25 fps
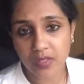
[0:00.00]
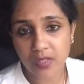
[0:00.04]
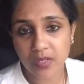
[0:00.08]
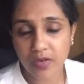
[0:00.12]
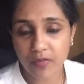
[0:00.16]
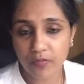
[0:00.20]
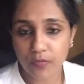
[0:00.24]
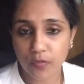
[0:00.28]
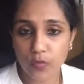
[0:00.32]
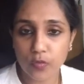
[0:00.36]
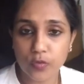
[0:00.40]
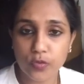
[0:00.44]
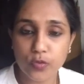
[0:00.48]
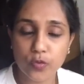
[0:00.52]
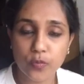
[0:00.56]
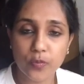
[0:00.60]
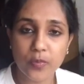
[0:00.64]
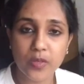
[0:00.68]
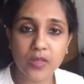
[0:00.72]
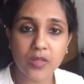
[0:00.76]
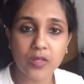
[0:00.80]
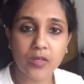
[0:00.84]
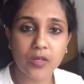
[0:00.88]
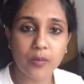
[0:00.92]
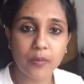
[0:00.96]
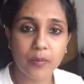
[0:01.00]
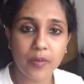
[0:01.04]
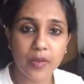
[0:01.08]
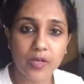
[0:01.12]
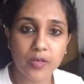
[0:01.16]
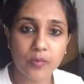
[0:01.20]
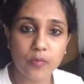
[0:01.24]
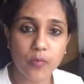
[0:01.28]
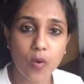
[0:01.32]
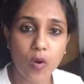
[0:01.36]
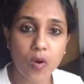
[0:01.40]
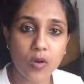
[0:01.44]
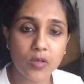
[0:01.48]
those to me in the comment
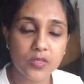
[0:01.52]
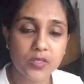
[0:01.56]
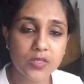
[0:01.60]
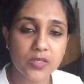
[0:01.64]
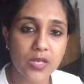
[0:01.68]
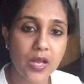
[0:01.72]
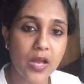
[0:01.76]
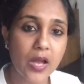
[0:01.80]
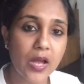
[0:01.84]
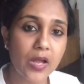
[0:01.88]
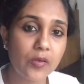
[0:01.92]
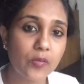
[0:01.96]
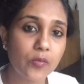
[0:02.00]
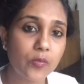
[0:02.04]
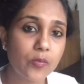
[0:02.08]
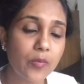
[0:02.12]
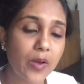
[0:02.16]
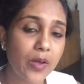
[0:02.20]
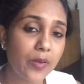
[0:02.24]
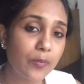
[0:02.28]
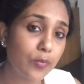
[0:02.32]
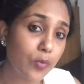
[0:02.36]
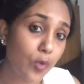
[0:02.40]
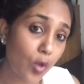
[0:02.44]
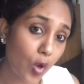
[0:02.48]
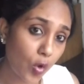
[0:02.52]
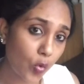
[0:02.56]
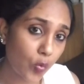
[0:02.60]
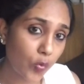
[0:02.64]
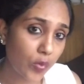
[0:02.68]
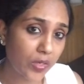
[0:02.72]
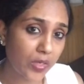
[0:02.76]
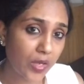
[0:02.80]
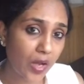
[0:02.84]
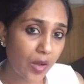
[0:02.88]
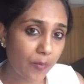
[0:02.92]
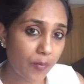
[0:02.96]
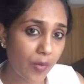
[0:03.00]
box. My blog will
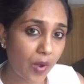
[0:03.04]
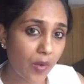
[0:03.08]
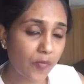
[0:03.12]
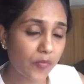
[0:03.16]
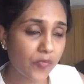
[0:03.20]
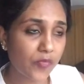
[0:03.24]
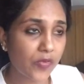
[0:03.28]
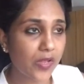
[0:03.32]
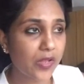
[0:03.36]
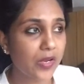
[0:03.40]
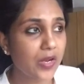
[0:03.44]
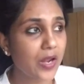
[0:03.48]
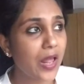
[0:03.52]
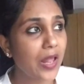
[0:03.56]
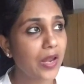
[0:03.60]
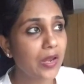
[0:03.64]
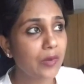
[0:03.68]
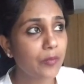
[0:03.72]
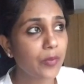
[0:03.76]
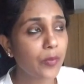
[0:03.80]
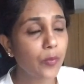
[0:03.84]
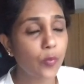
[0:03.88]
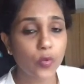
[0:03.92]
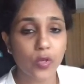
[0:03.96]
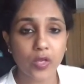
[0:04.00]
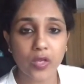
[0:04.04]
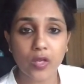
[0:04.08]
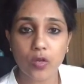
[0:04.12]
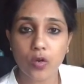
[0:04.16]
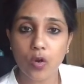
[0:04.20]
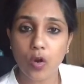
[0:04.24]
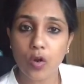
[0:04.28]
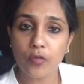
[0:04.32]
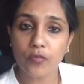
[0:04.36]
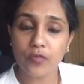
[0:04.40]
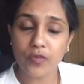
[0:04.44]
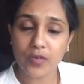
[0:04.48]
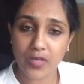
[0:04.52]
come up where I'll be putting a lot
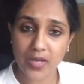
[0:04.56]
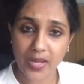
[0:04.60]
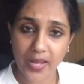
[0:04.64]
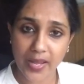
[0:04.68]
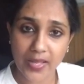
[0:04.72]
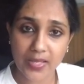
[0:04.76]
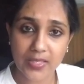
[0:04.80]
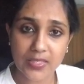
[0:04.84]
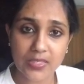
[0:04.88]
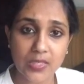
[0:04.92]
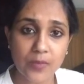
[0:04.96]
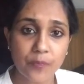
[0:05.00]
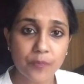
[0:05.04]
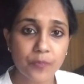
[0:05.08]
of links,